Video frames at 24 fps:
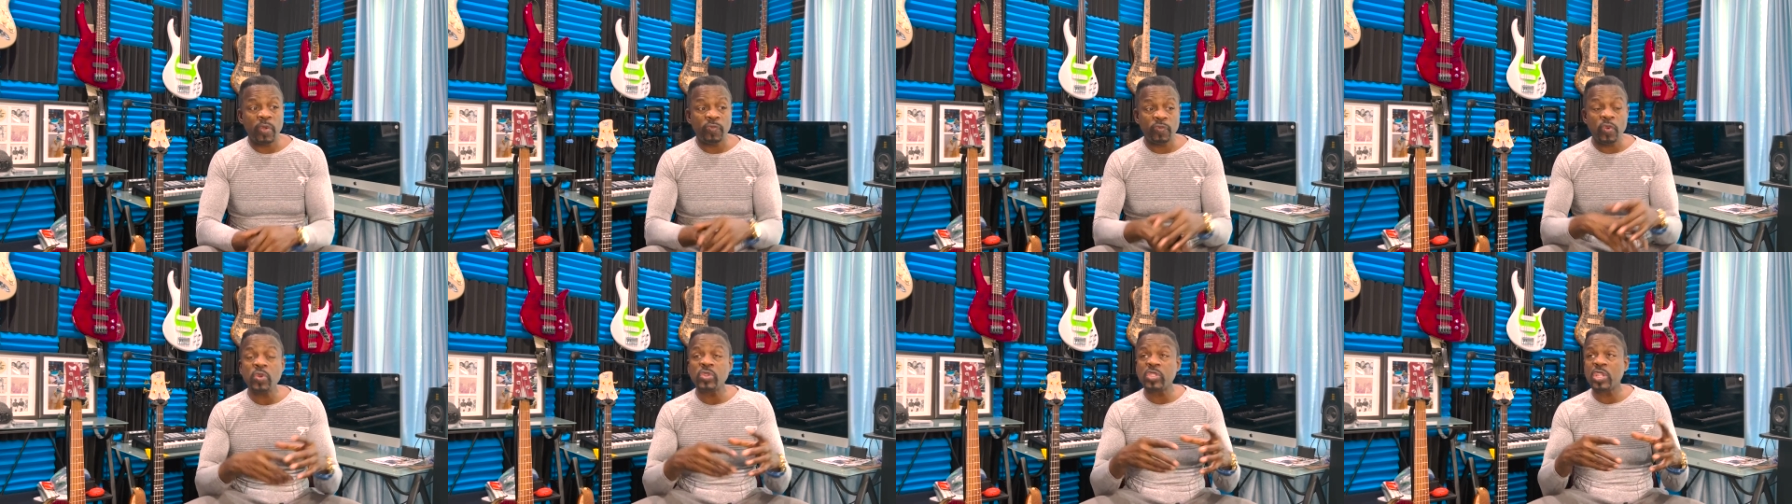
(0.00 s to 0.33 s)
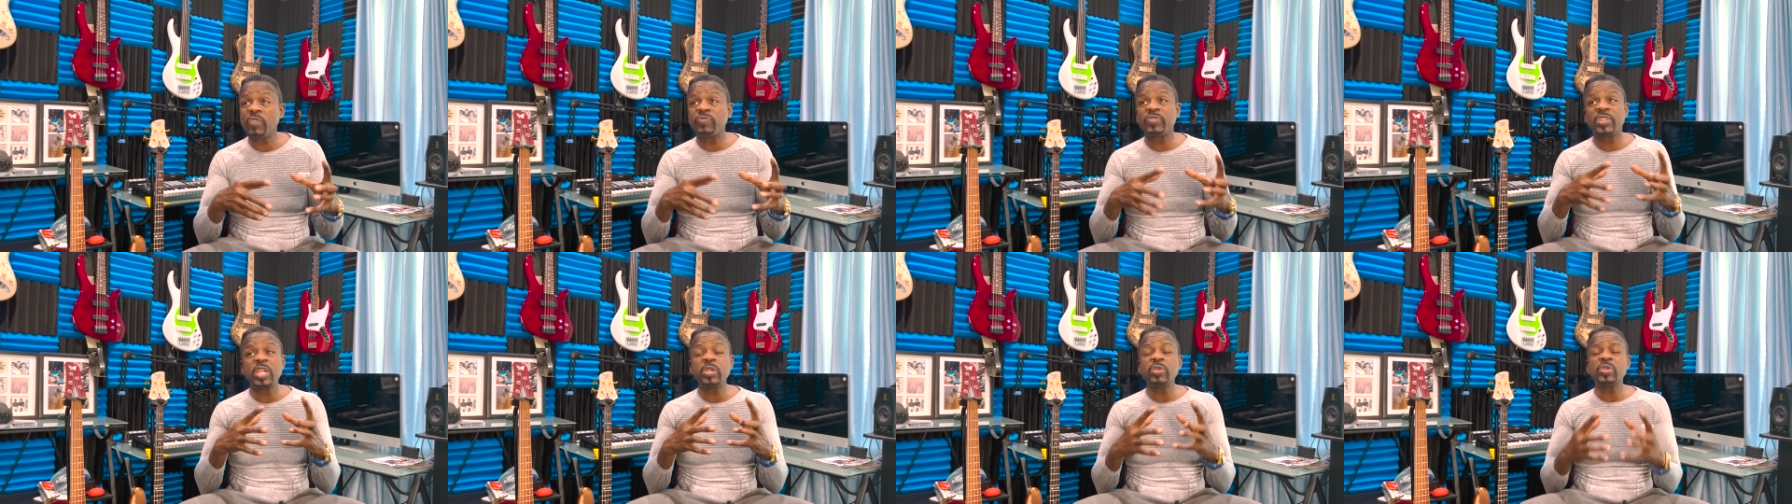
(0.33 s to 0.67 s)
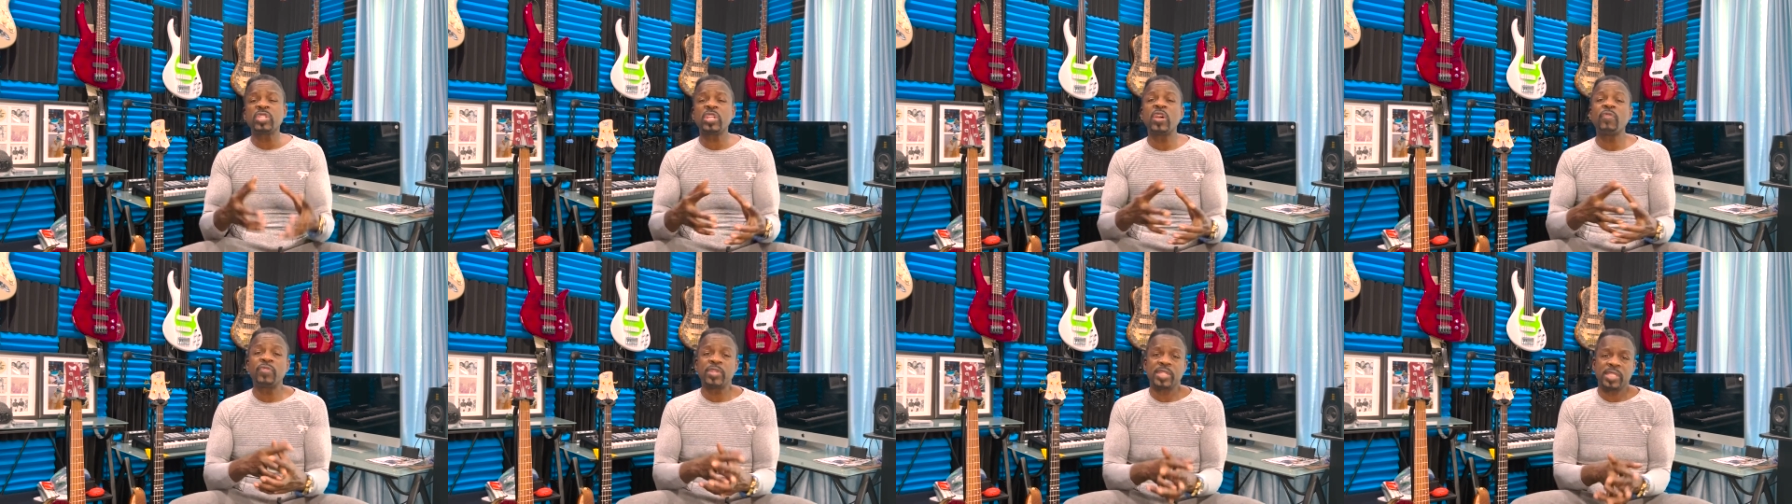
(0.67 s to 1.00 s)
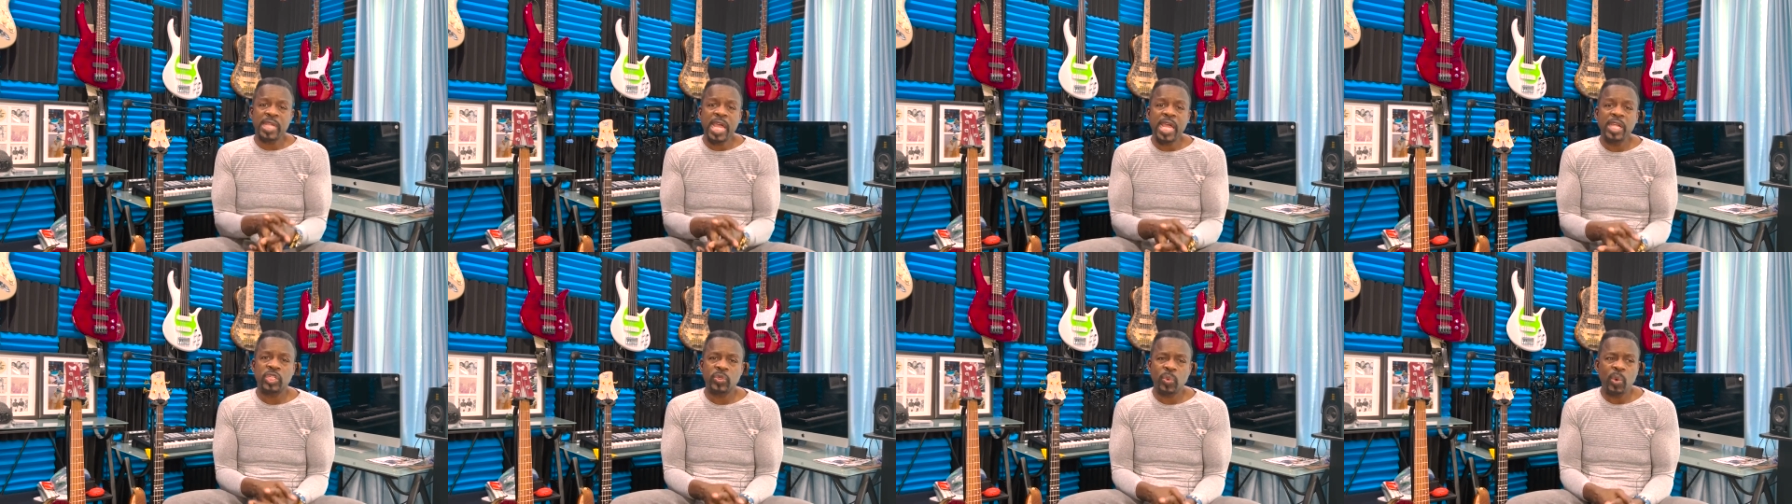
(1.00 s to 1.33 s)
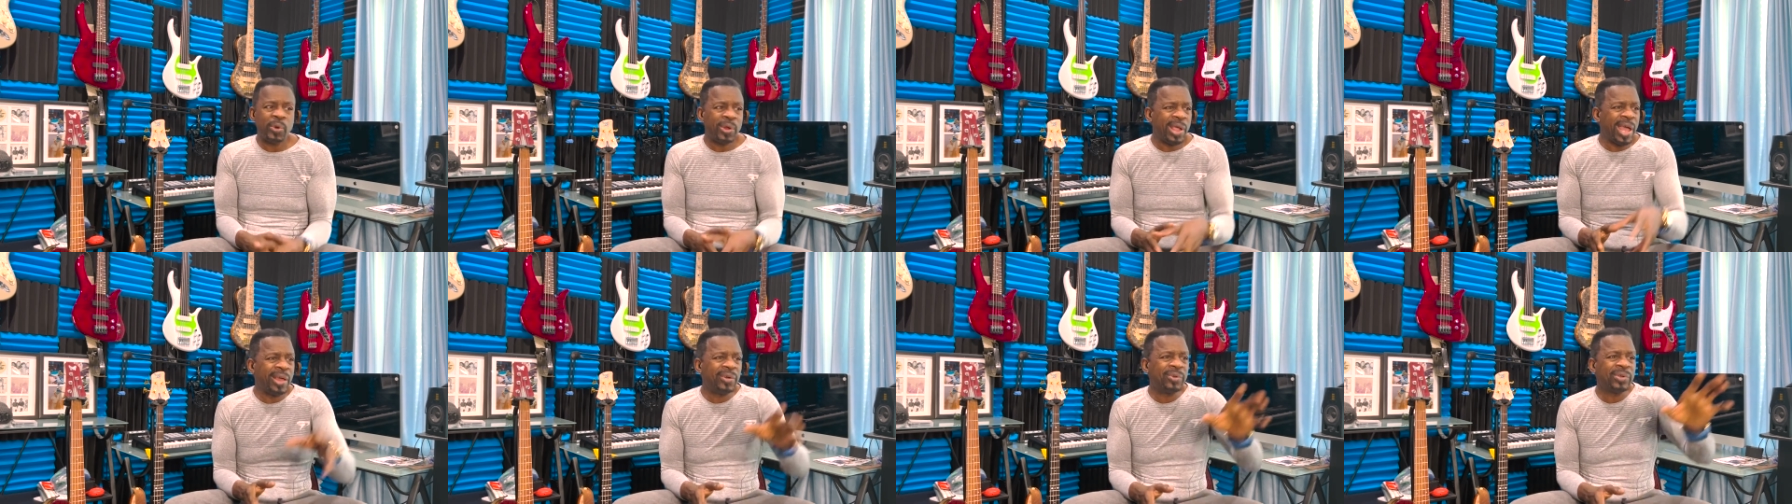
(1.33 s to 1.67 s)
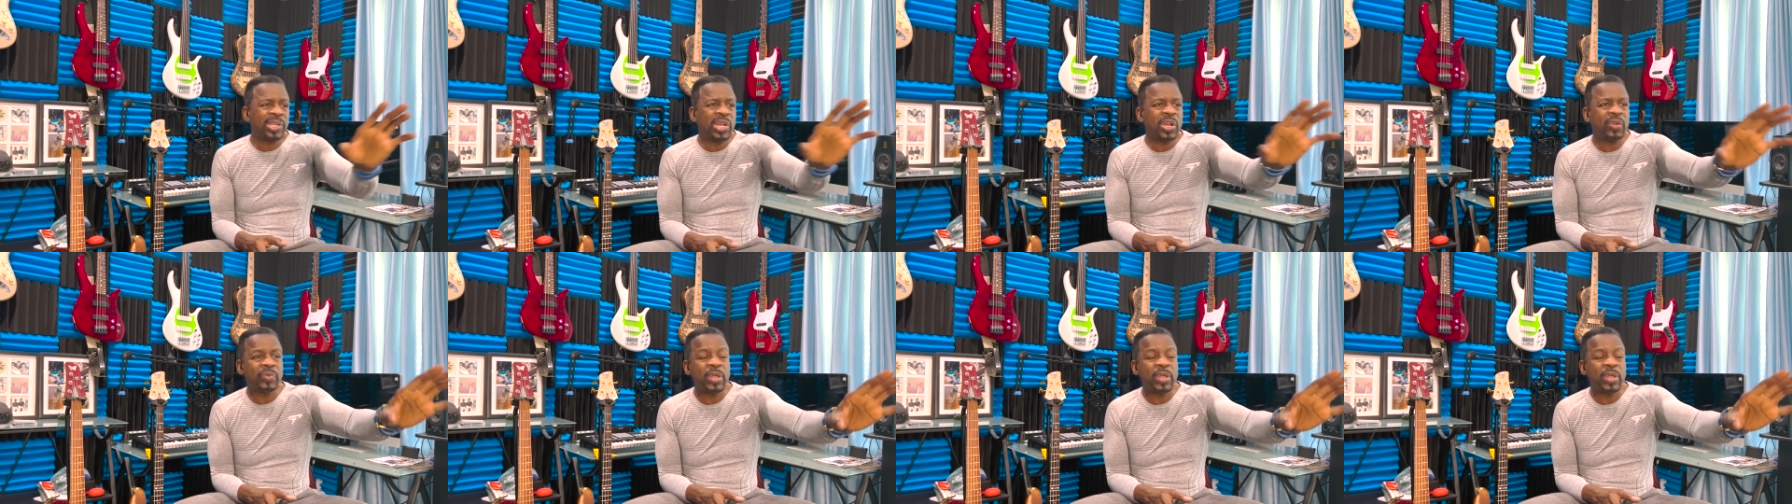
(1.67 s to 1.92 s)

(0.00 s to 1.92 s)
First off, get yourself a sanctuary. I don't care.